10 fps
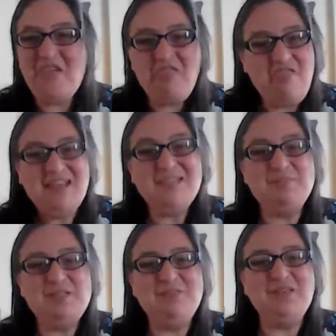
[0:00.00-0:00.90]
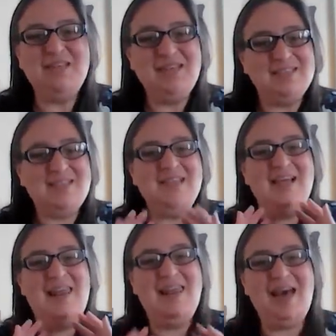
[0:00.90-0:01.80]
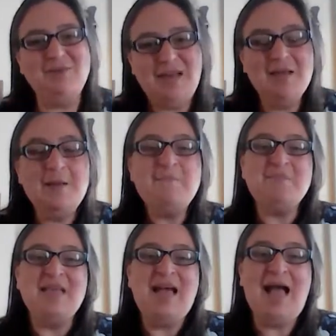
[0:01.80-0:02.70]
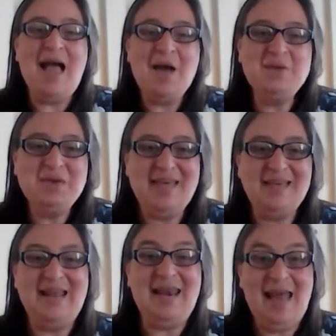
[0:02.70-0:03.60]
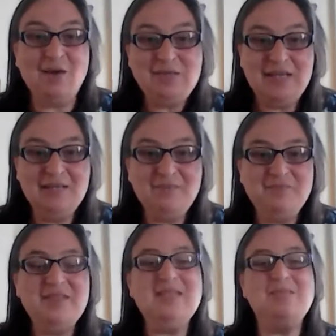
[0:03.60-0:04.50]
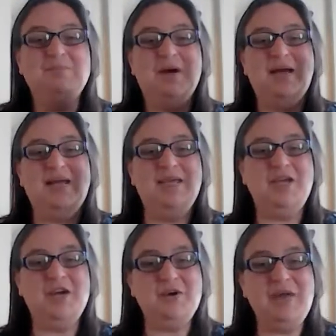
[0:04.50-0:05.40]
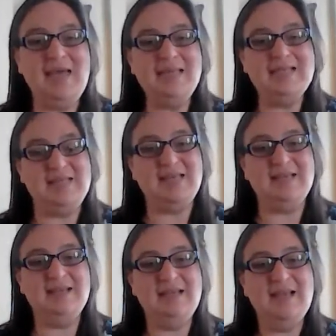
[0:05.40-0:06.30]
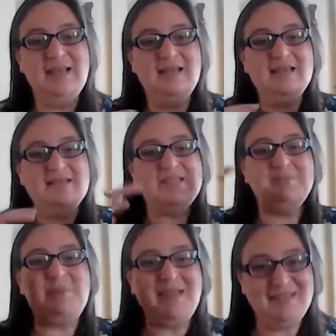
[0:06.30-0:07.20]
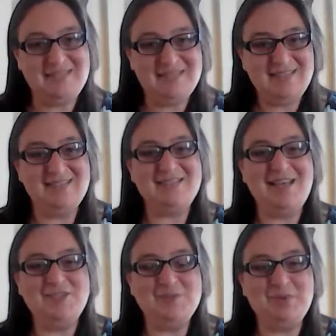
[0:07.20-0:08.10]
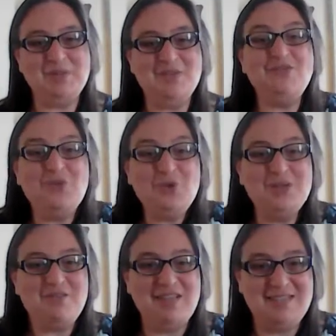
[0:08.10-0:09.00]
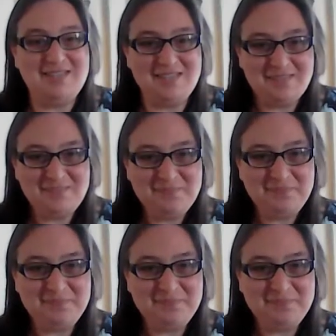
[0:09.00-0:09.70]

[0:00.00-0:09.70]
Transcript: That is specifically it, sing louder. How you get the louder is by creating space inside your body for the resonance.